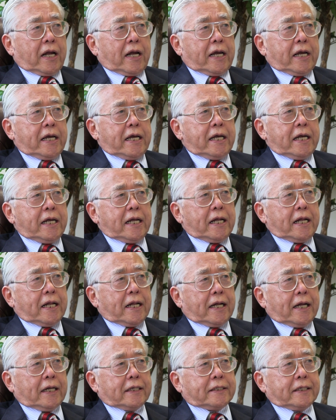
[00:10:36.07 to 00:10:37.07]
He
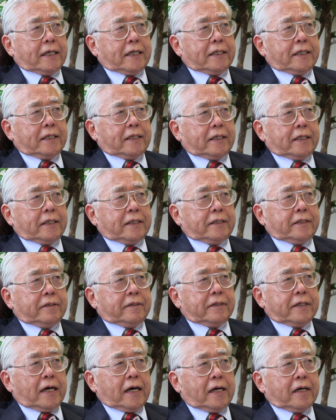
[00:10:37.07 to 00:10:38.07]
said that
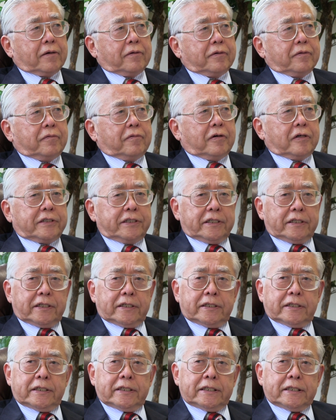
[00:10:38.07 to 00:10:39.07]
you and I go to
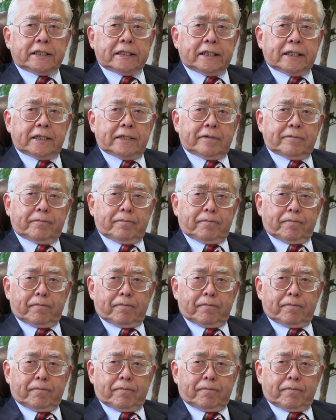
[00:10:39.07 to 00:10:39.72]
Washington, D.C.